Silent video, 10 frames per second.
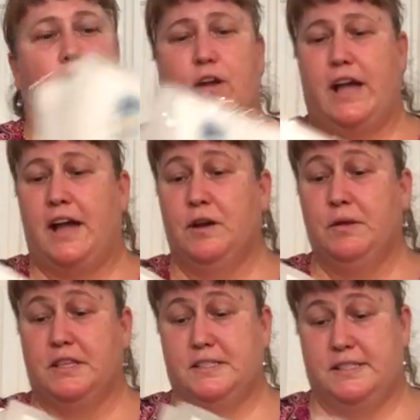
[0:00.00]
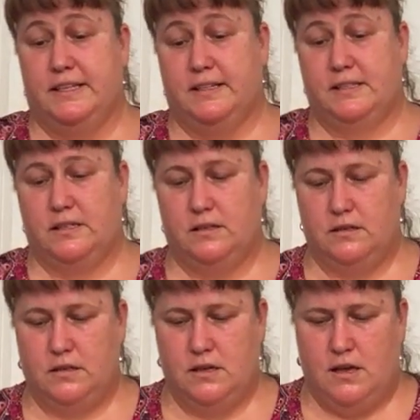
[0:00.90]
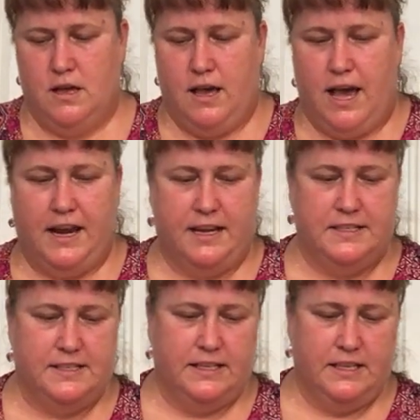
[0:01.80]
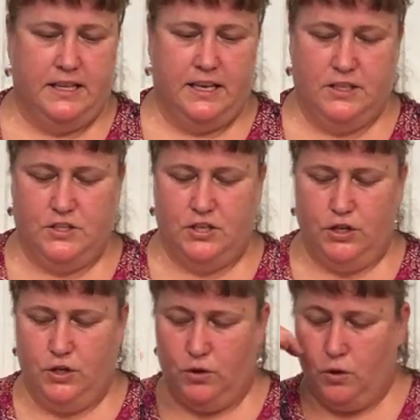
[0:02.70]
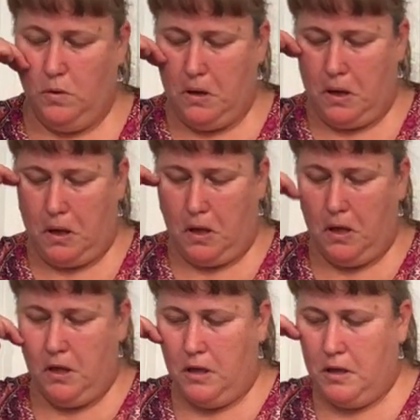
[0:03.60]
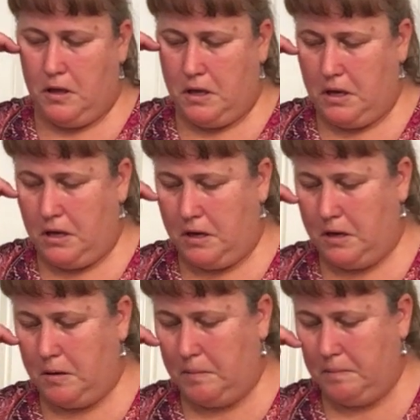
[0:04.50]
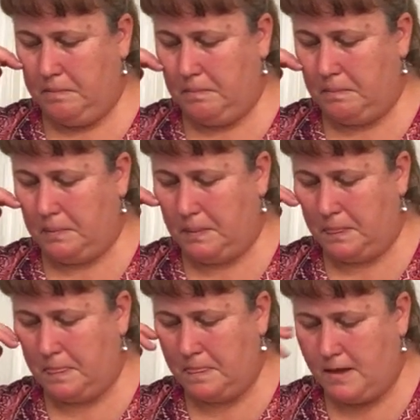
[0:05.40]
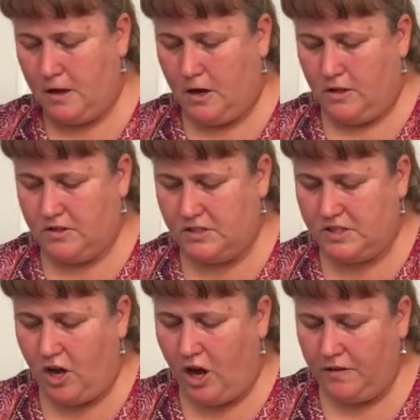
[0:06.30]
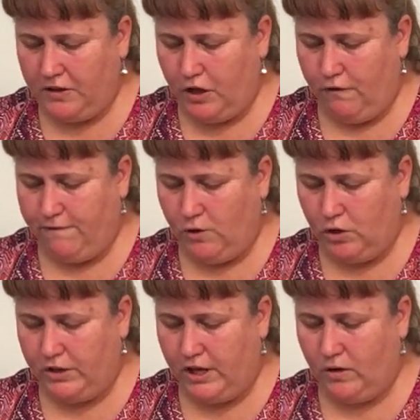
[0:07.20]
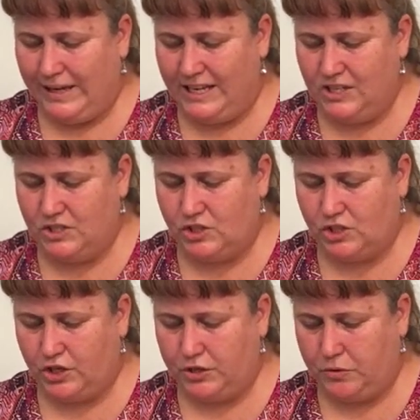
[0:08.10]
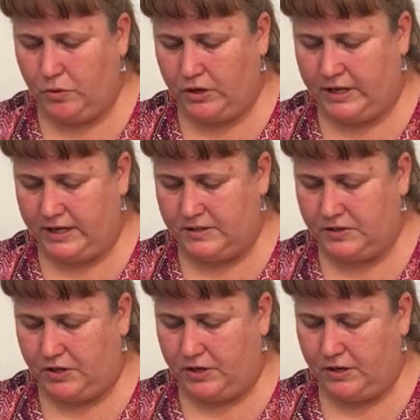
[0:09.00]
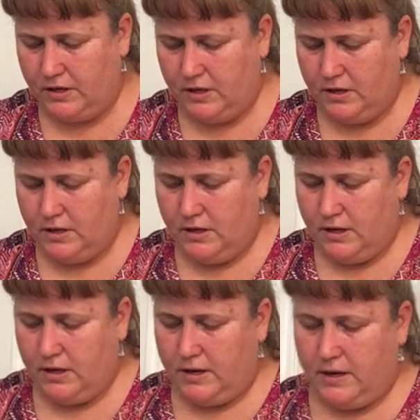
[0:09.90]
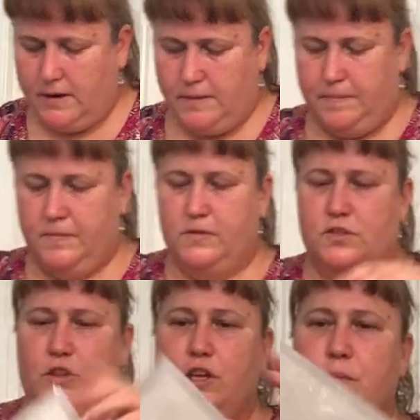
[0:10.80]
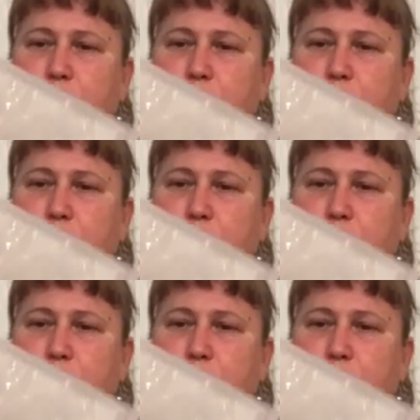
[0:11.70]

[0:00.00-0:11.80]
Okay, I know what this is. And I did get two. Um, this is the on-the-go folio insert organizer. Uh, so that you